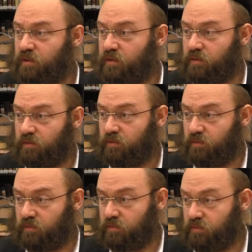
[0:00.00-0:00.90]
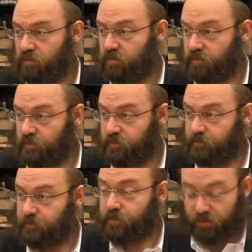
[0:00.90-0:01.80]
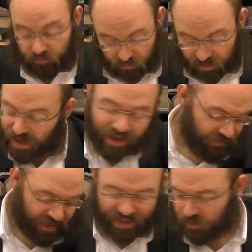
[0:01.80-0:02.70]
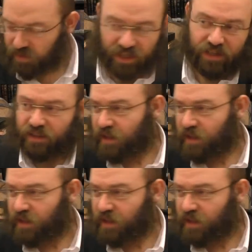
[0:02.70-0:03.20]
Well, you're saying it at the beginning, right? yeah, forget the beginning again.